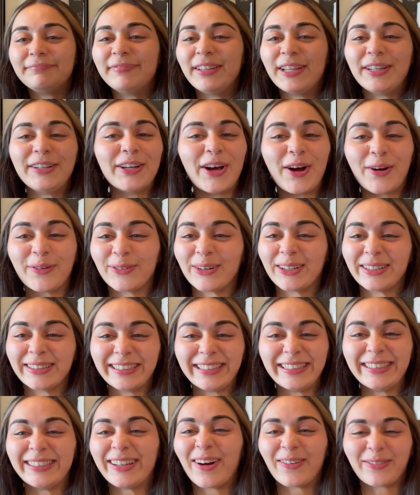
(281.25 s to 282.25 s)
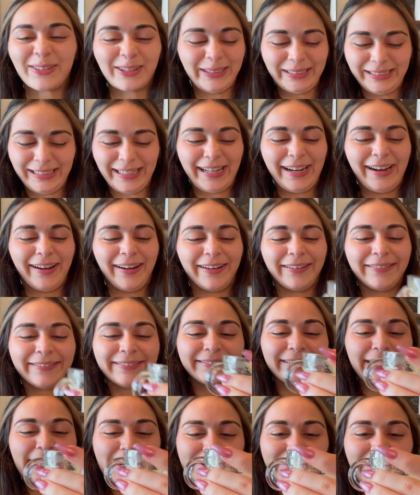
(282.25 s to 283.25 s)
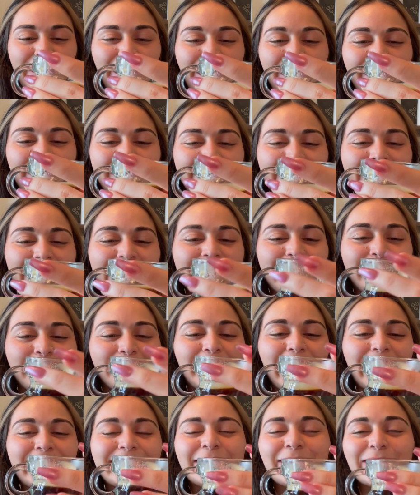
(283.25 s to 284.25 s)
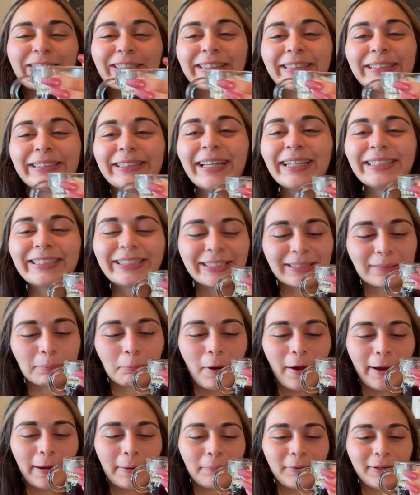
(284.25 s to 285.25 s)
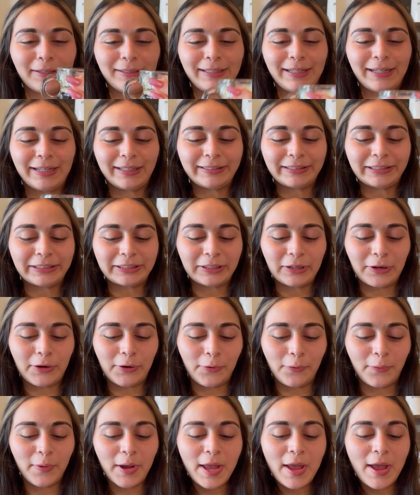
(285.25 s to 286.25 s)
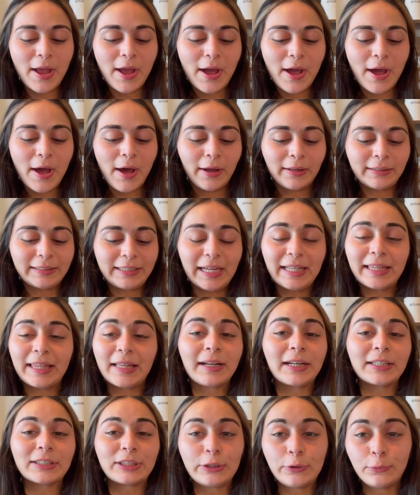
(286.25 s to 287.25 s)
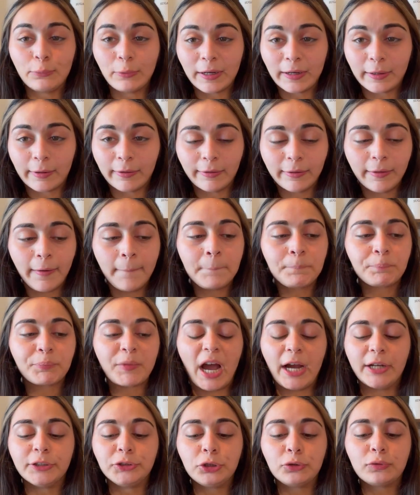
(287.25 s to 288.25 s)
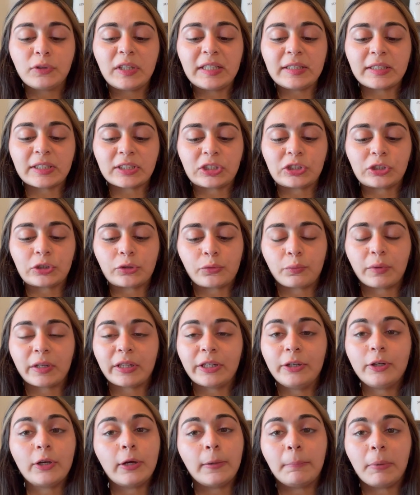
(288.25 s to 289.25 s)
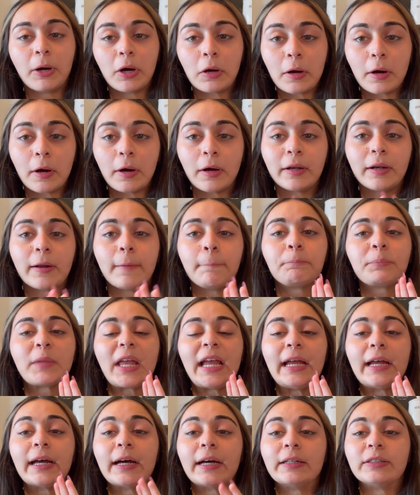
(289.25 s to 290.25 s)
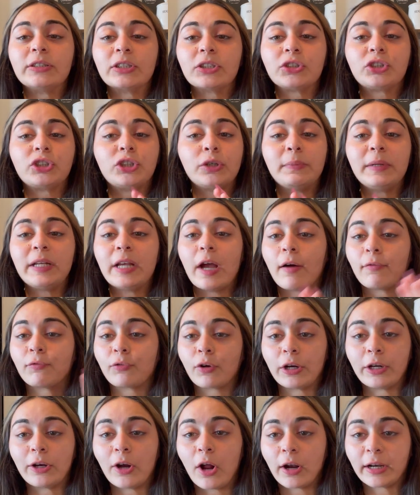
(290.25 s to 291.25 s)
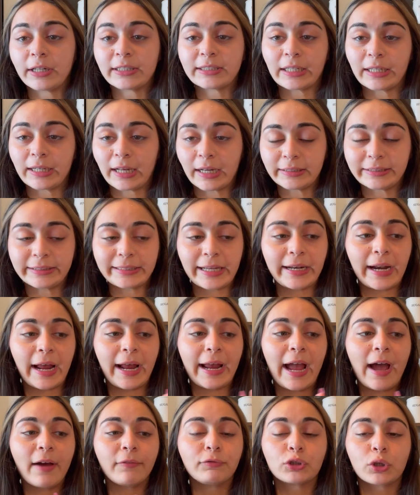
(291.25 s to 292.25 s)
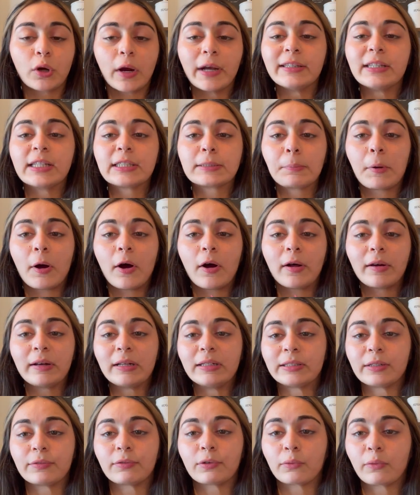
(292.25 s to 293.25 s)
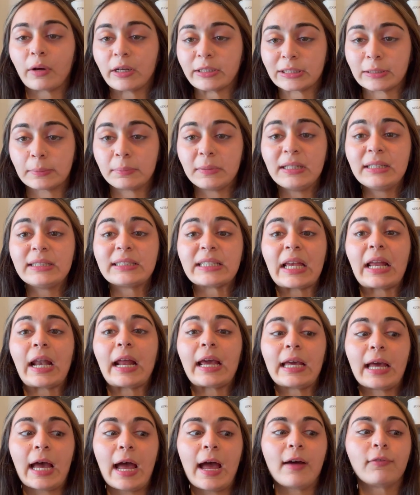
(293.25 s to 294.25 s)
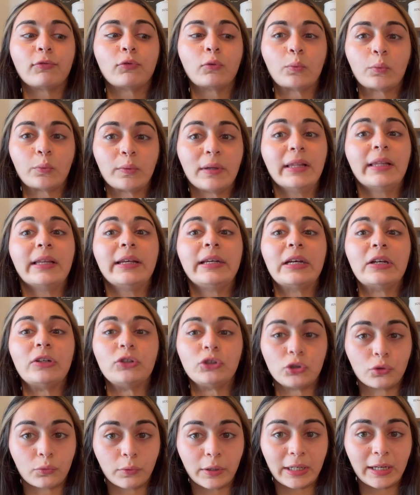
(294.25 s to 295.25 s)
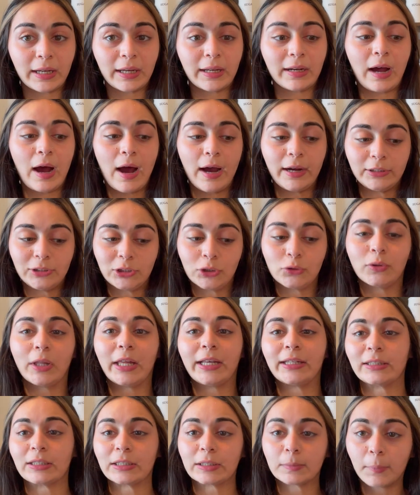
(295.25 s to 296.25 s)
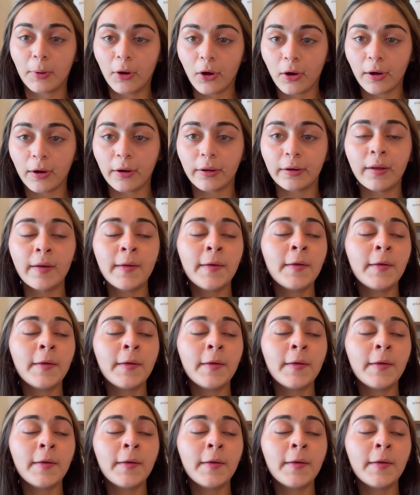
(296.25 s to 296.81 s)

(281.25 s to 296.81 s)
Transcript: not really, not really there. Okay, um, that's just that's just my opinion. So take that as you will. I do think this is a really good pod. And to be upfront and honest, like I said, I have tried this pod in different recipes and I have really enjoyed it. I do like this pod.